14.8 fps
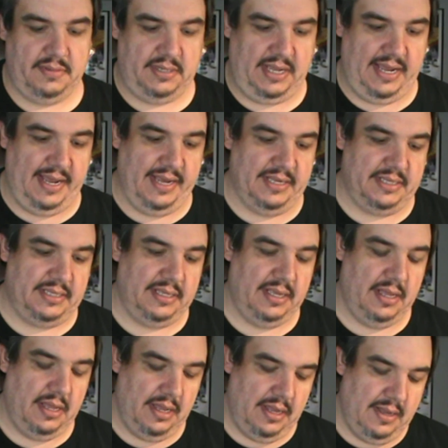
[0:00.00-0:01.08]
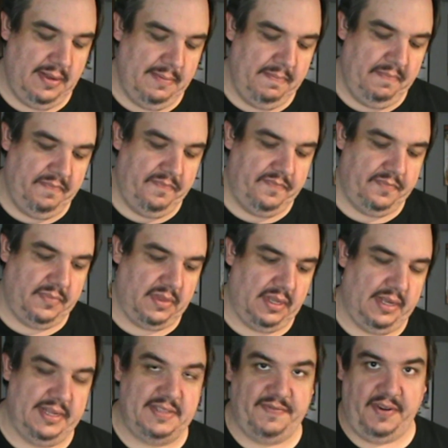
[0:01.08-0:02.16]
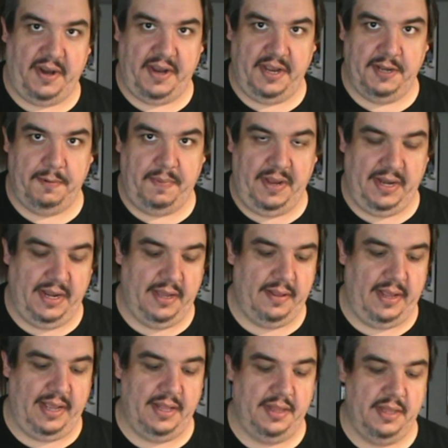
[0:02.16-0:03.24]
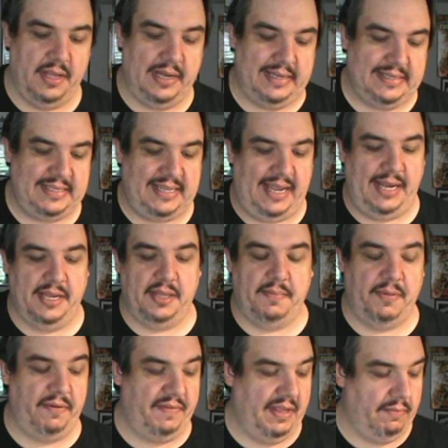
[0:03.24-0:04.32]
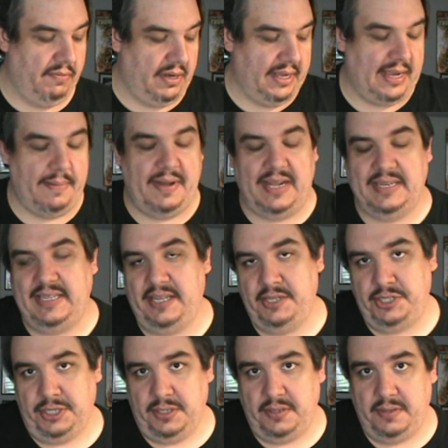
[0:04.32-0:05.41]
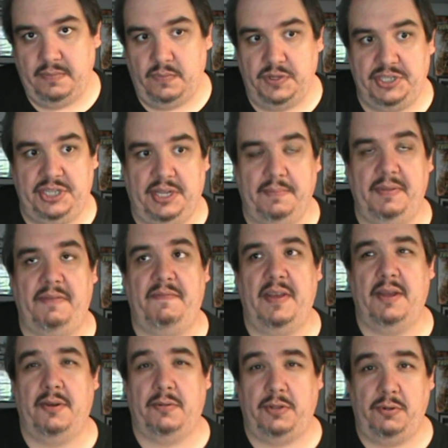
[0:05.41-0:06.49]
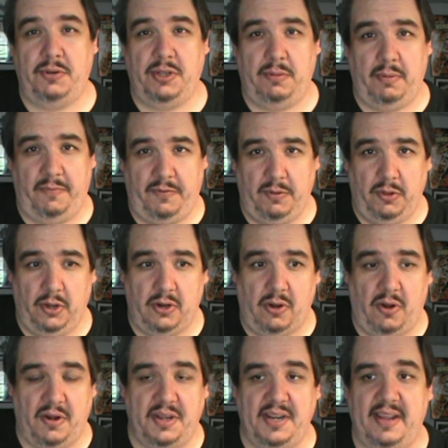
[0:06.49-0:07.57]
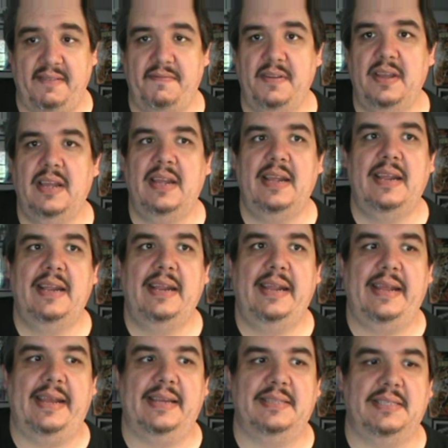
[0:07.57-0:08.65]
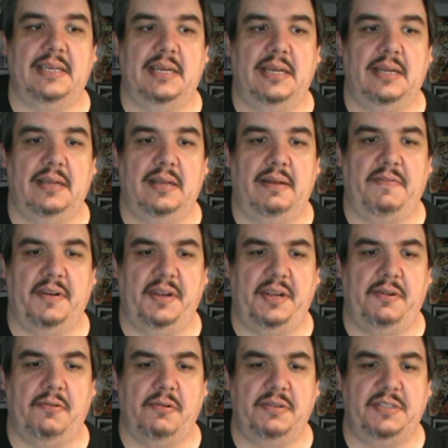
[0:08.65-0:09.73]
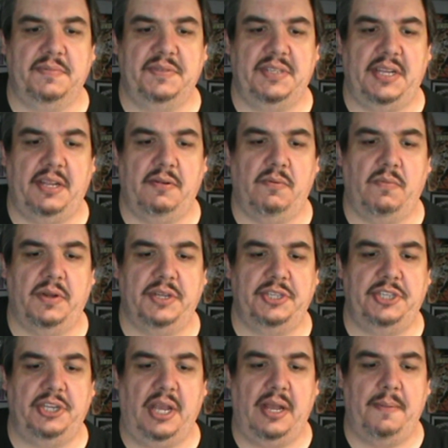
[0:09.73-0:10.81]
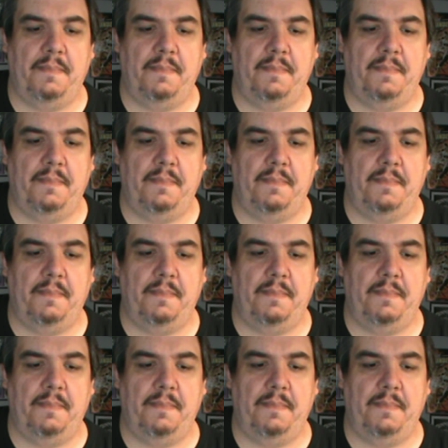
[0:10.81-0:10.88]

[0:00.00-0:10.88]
Yes. It's very independent. And a scene in the movie that really got my attention, which can be found on YouTube if you look hard enough, is a very gruesome scene in which